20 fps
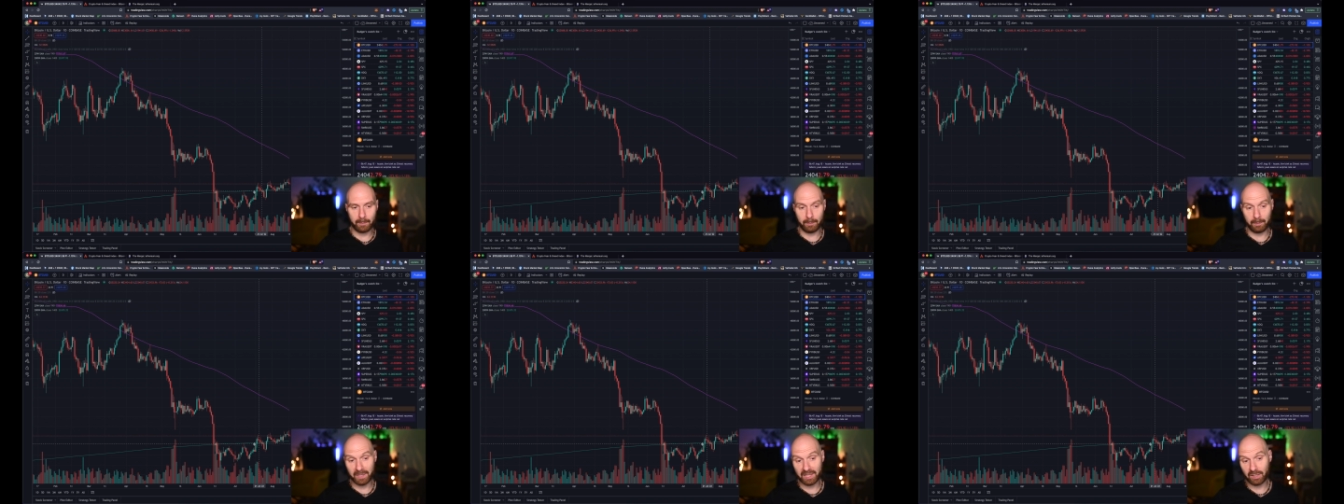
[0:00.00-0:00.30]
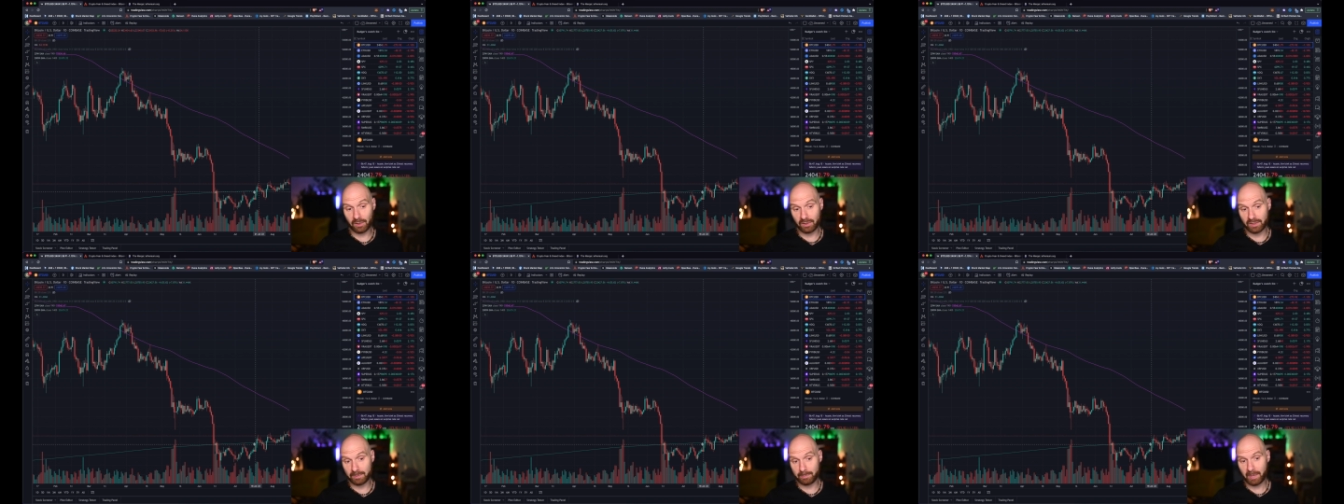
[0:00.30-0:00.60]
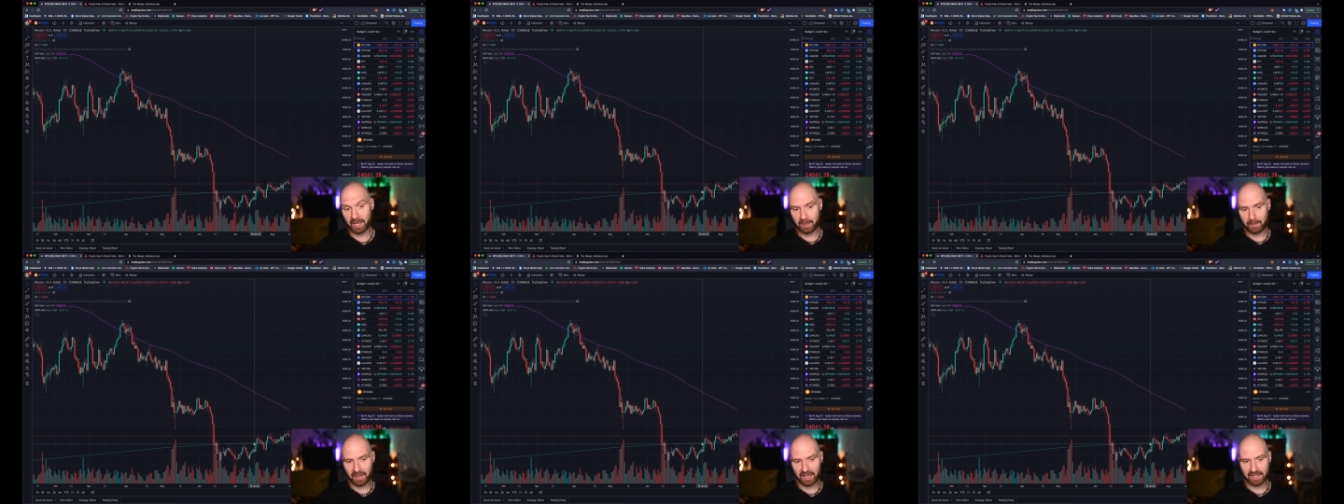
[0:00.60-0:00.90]
Bitcoin's
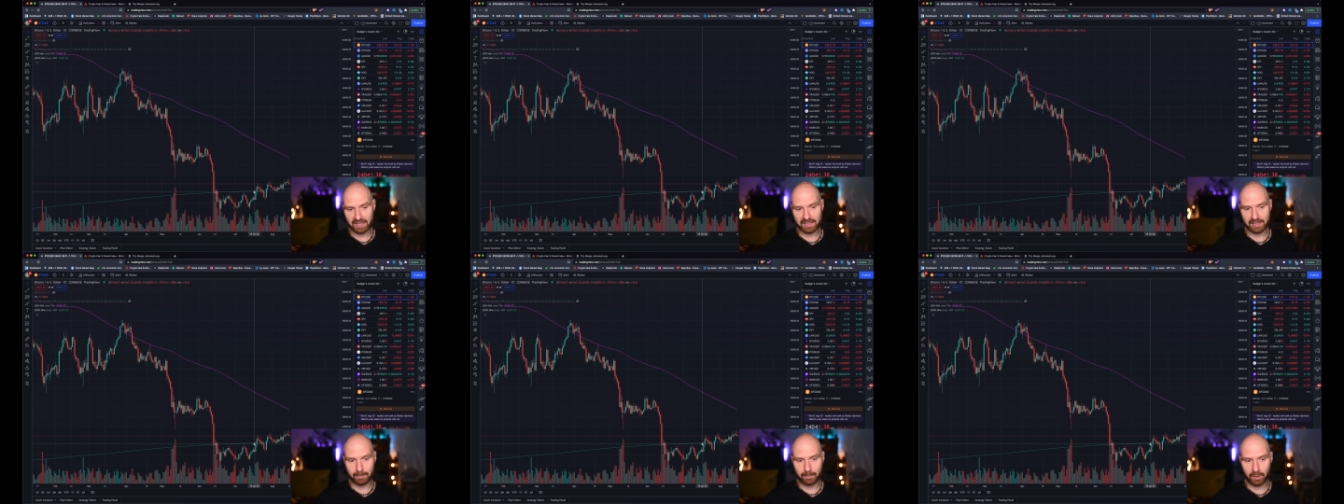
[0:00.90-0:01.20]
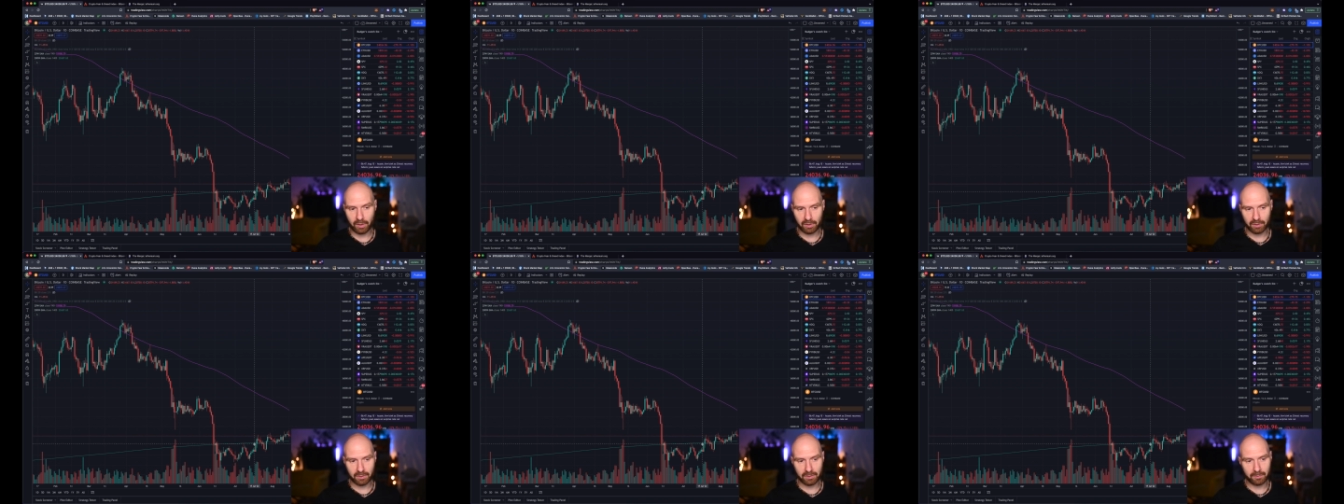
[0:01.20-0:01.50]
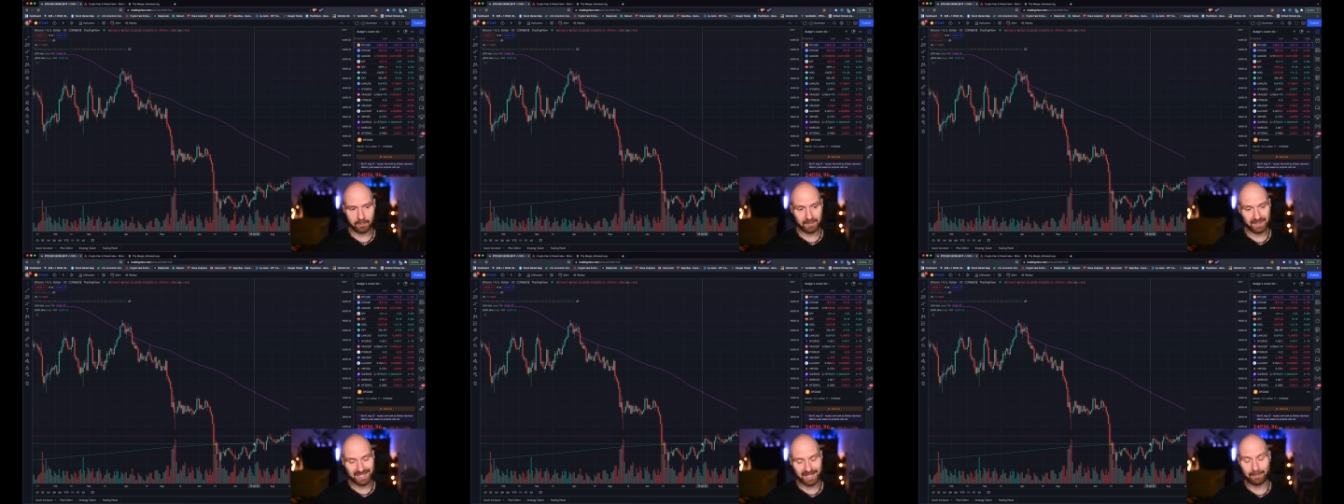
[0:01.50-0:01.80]
bear market support,
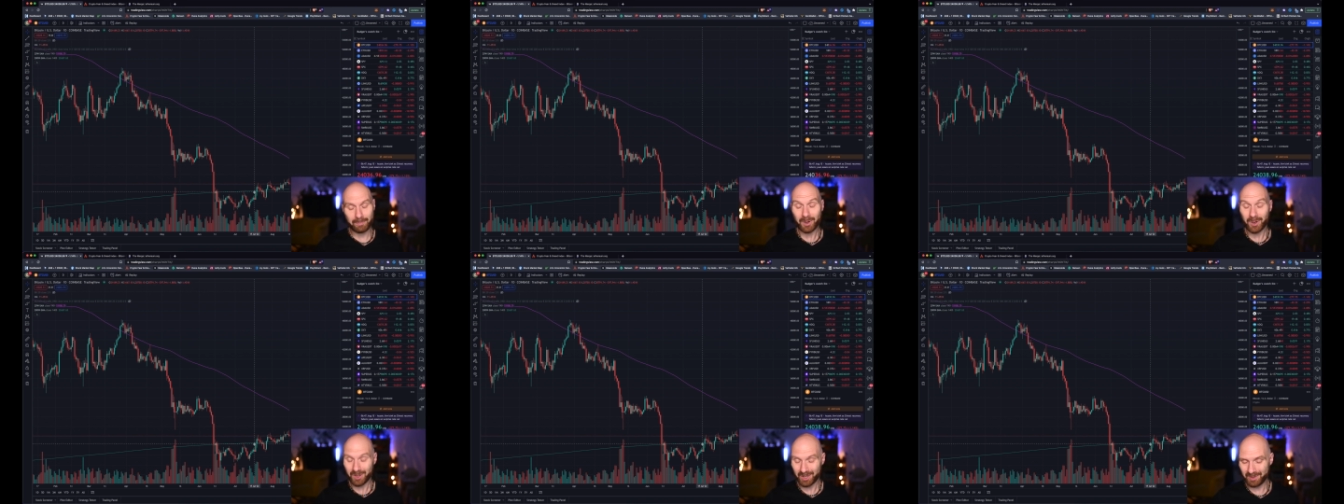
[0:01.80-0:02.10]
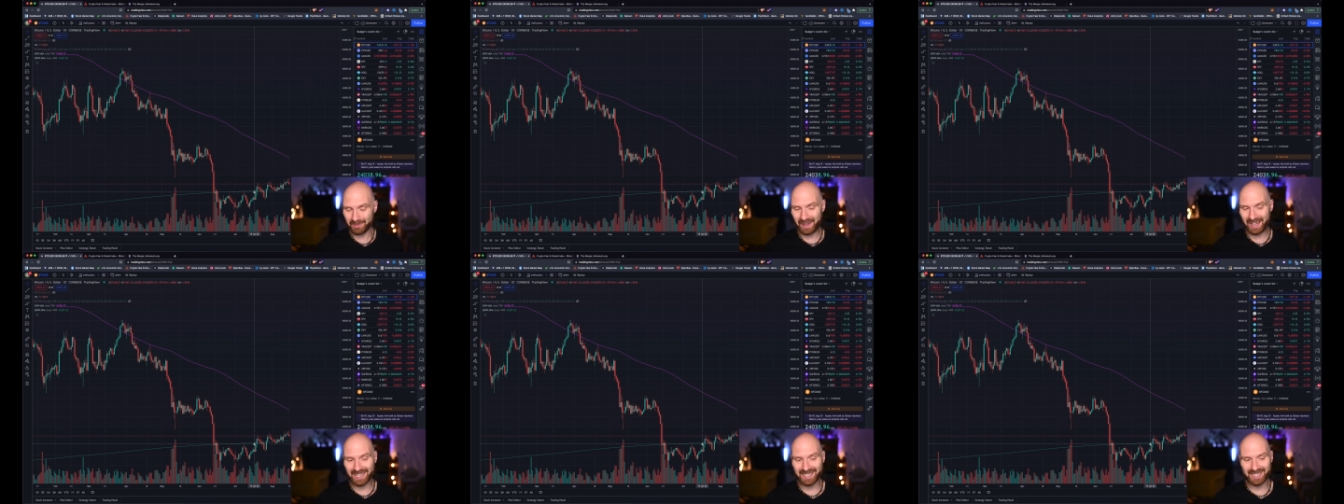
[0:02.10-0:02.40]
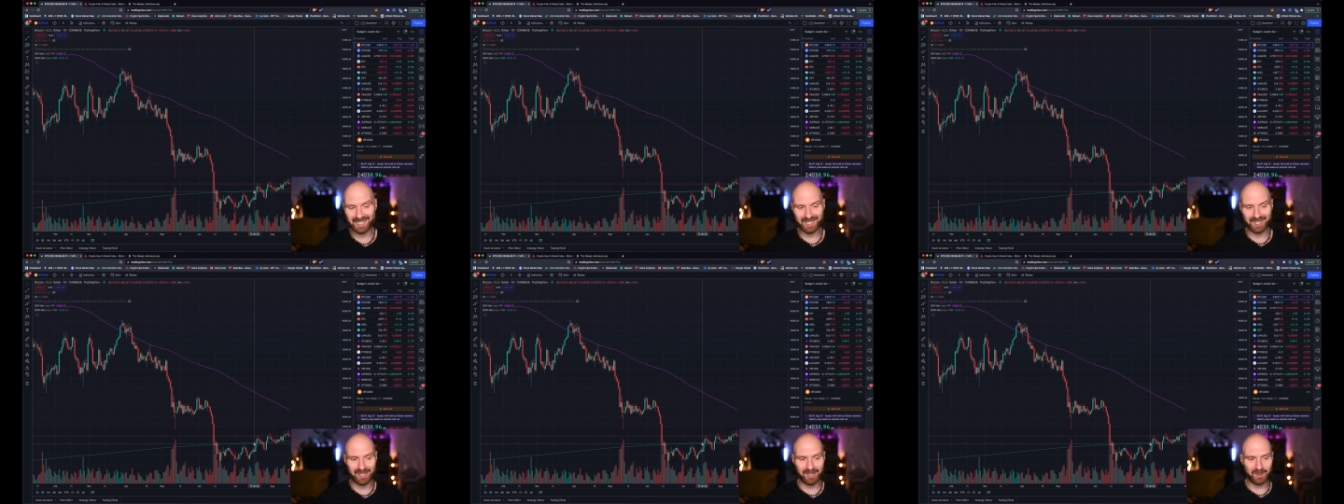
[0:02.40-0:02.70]
support band,
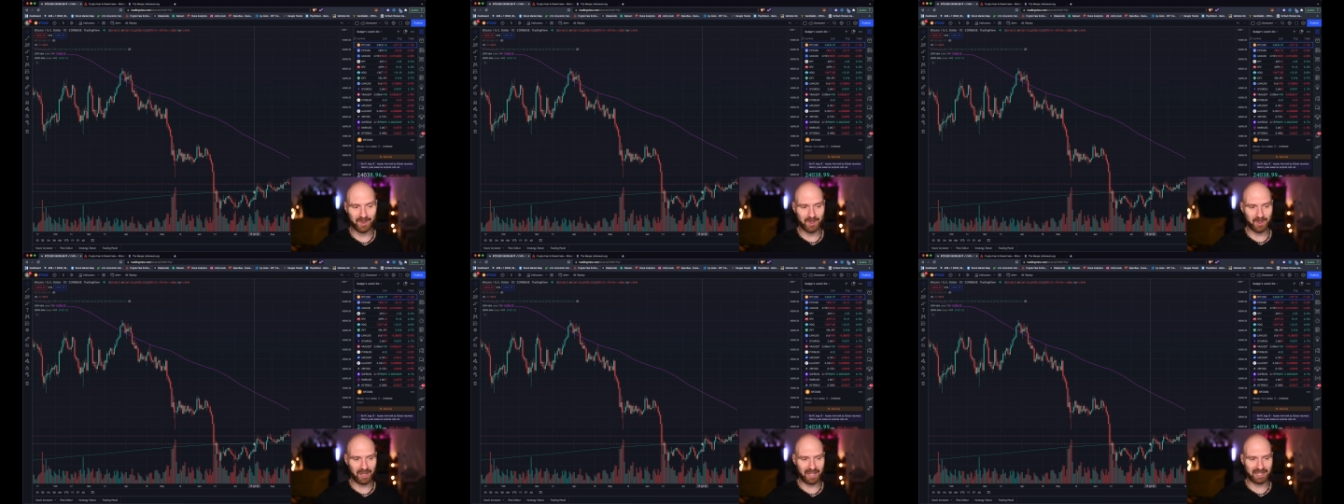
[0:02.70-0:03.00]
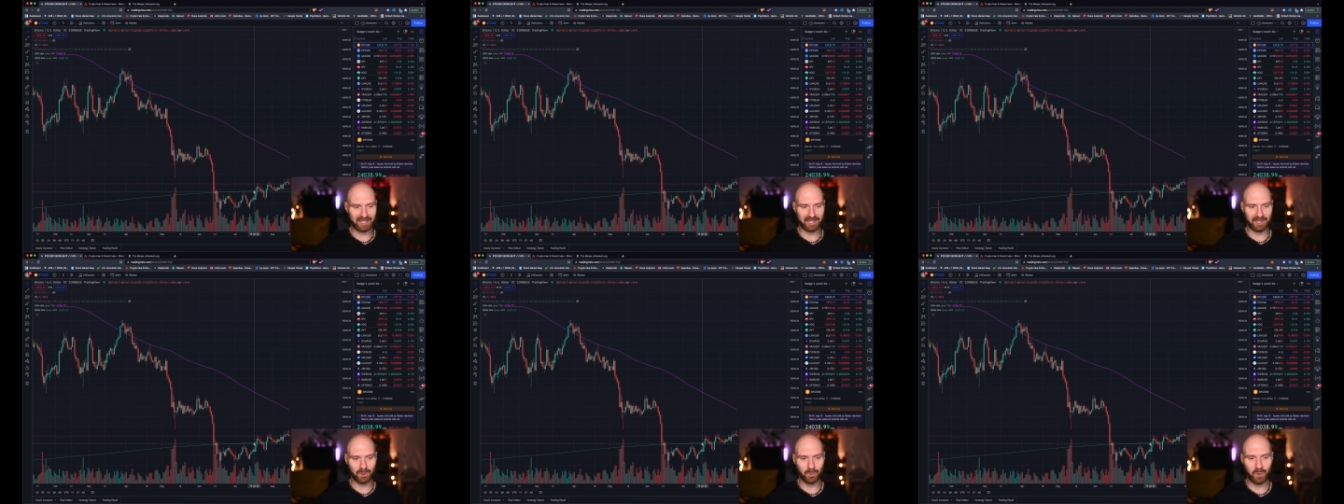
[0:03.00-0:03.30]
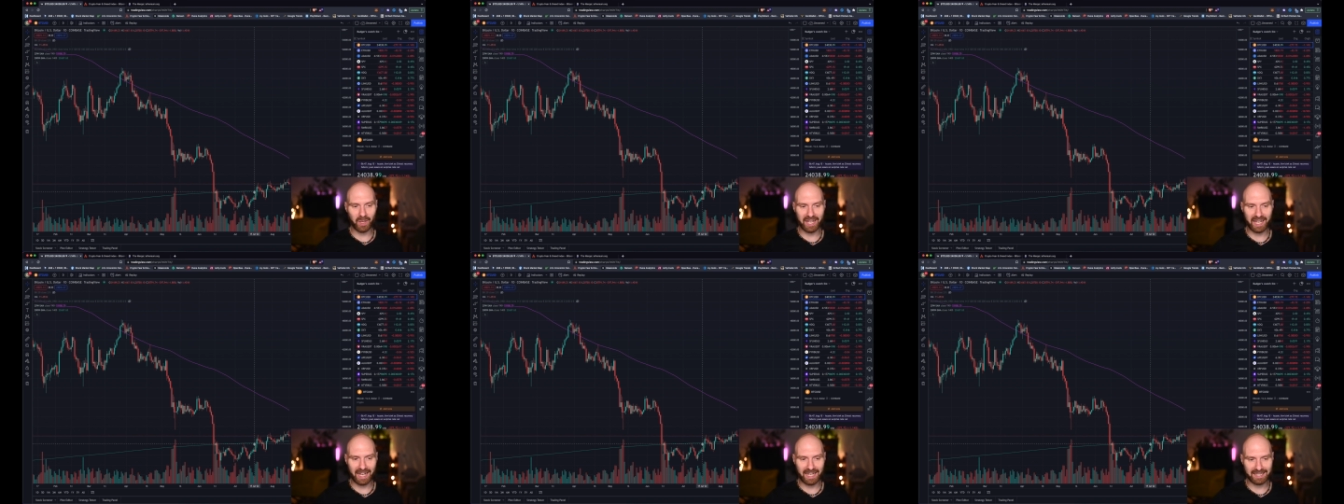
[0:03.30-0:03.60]
so 200
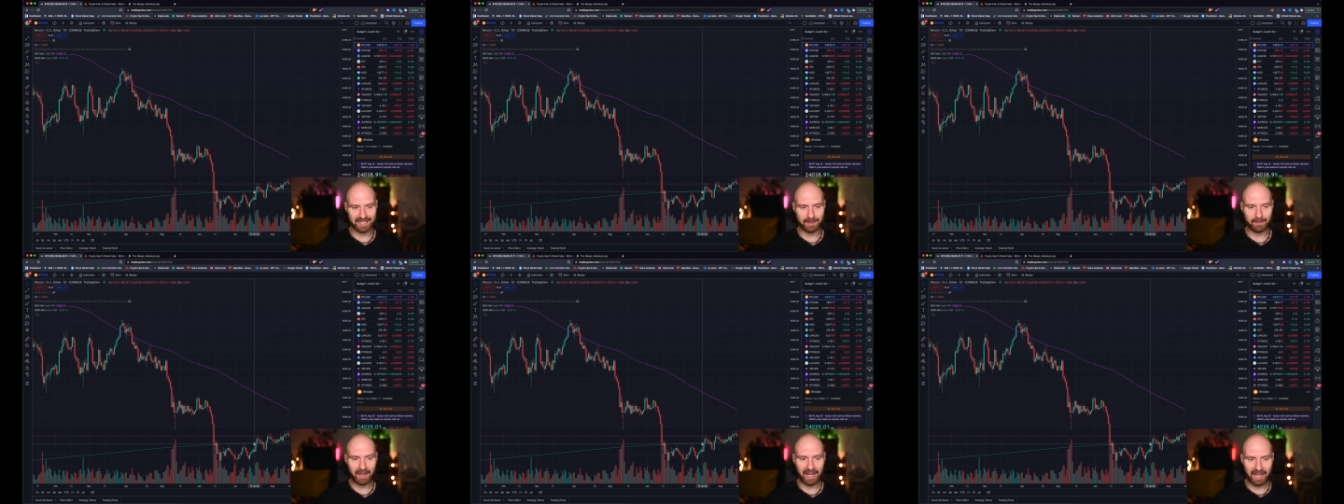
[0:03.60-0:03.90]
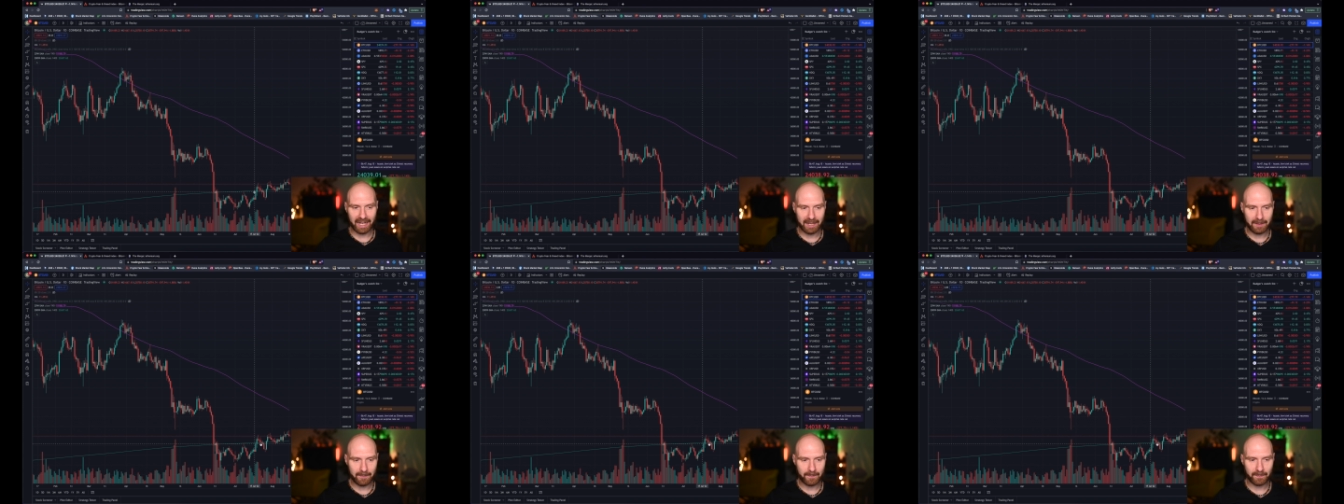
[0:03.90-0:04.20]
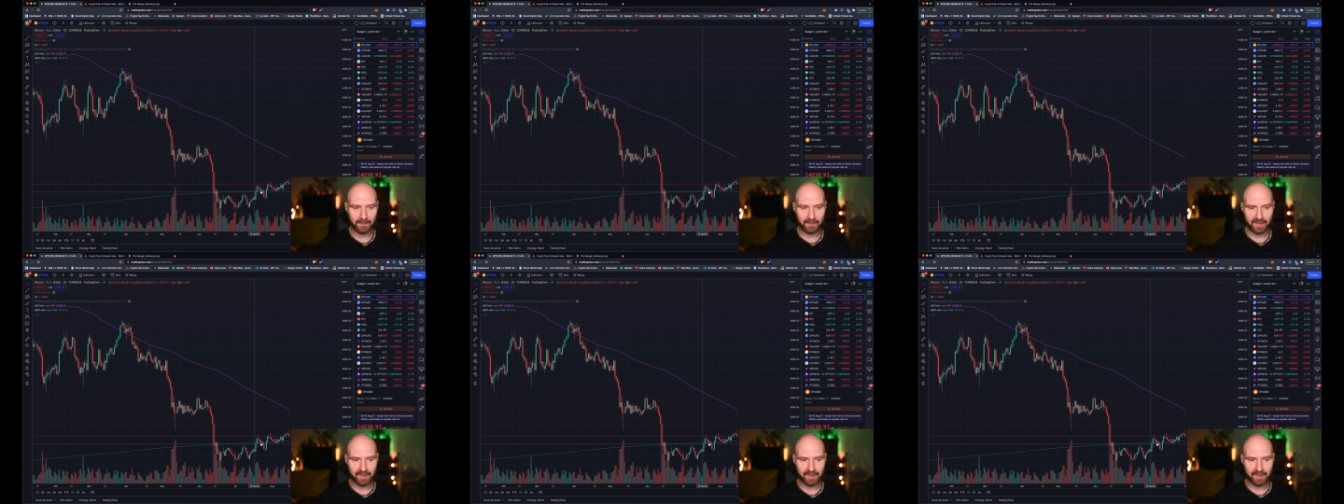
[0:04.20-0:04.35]
week SMA.